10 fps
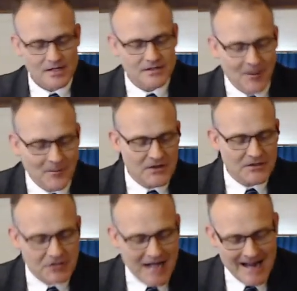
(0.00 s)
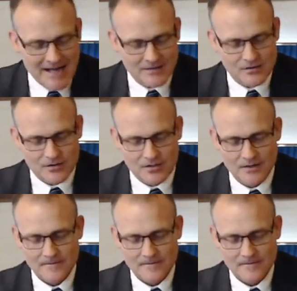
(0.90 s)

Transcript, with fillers: something changed